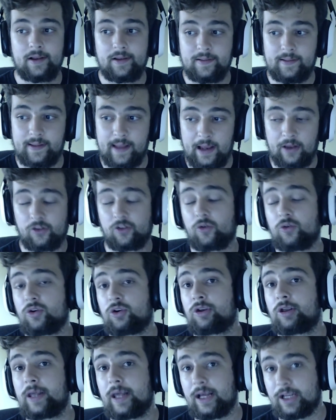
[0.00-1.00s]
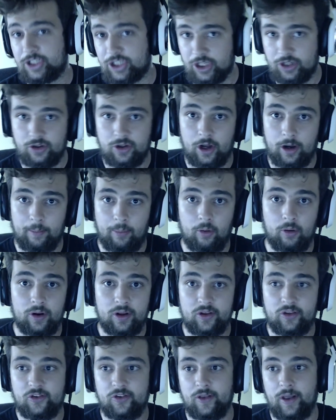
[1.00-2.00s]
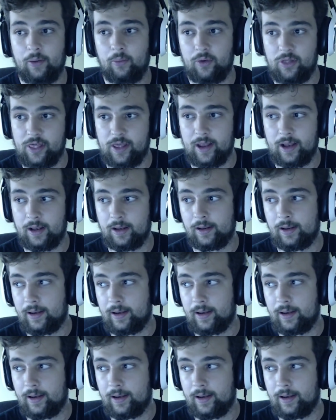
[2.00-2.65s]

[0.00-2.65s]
and so you can get a shit ton of points within,